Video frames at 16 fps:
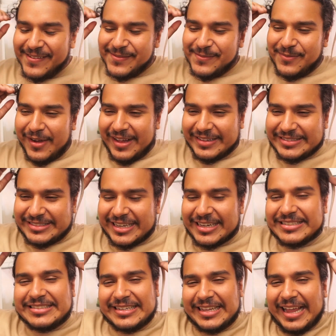But
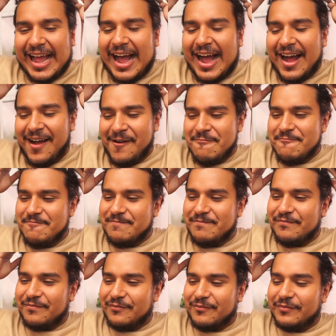seriously,
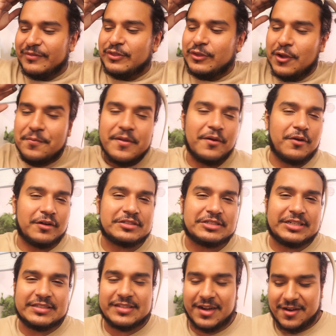Dubia
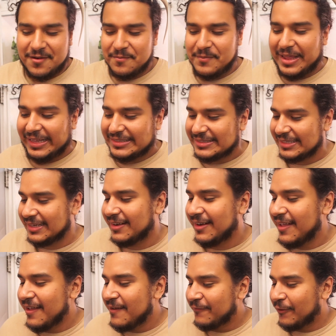roaches are amazing.
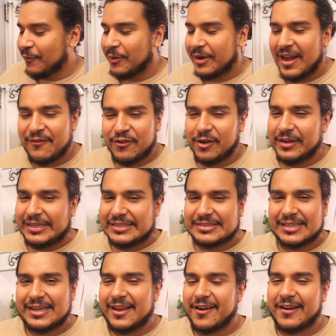For whatever
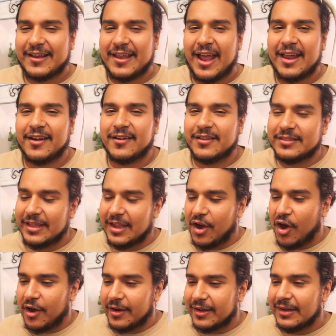reason, here in Canada, they
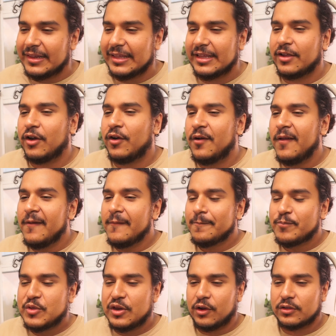are illegal,
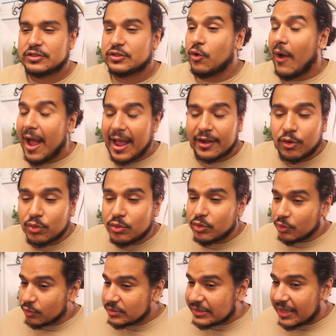you know, so I don't
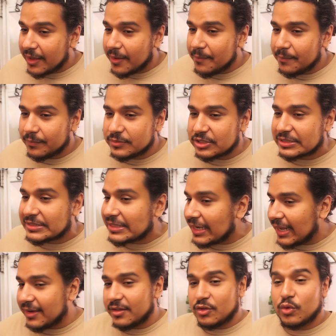use them. Just
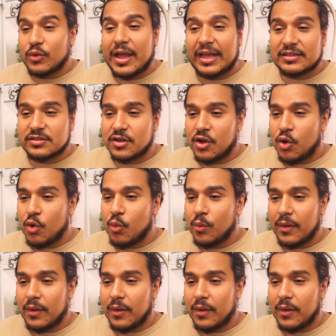letting you guys know.